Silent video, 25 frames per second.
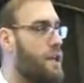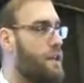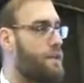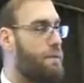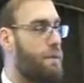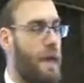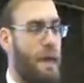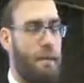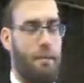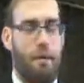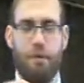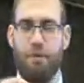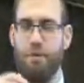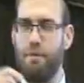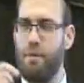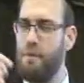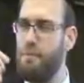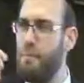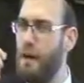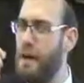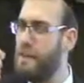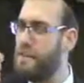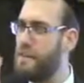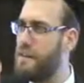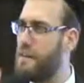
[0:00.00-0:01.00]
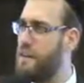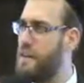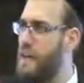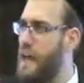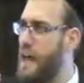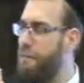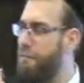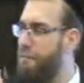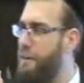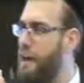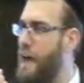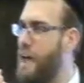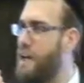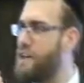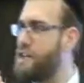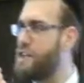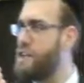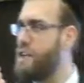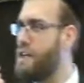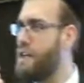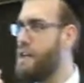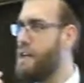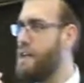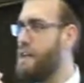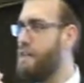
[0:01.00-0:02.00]
To be able to be meiser
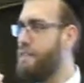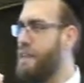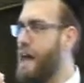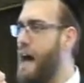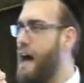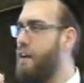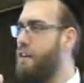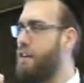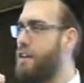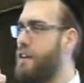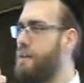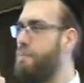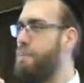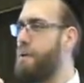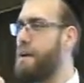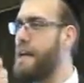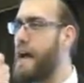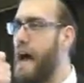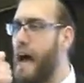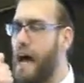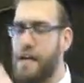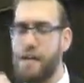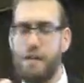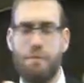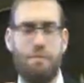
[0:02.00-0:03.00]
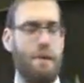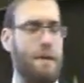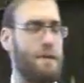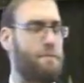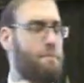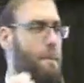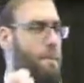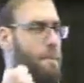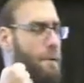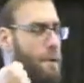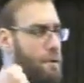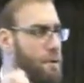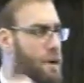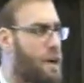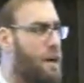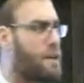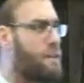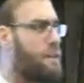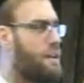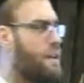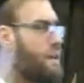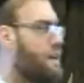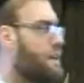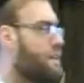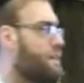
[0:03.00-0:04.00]
nefesh, not only begashmius, but
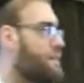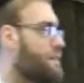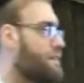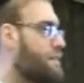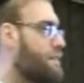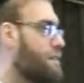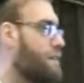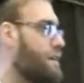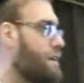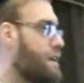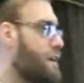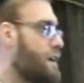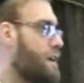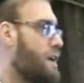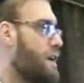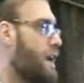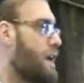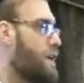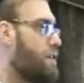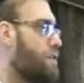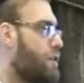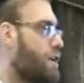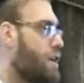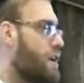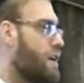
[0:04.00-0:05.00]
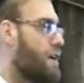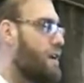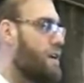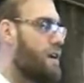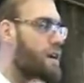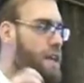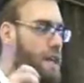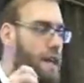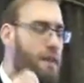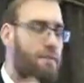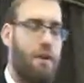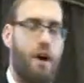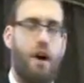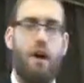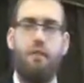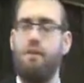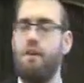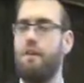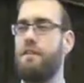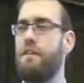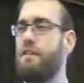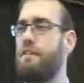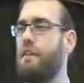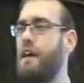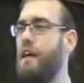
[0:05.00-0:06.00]
beruchnius, in order to give
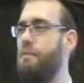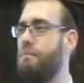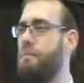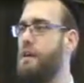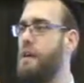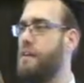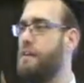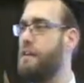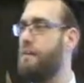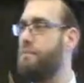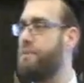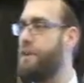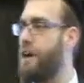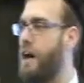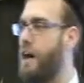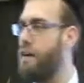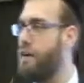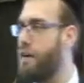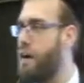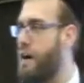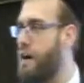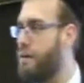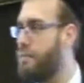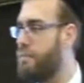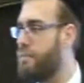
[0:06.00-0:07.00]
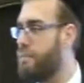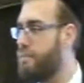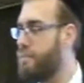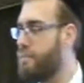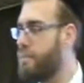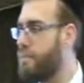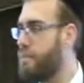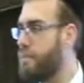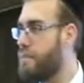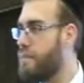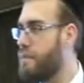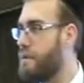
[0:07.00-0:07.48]
over to Talmidim Torah.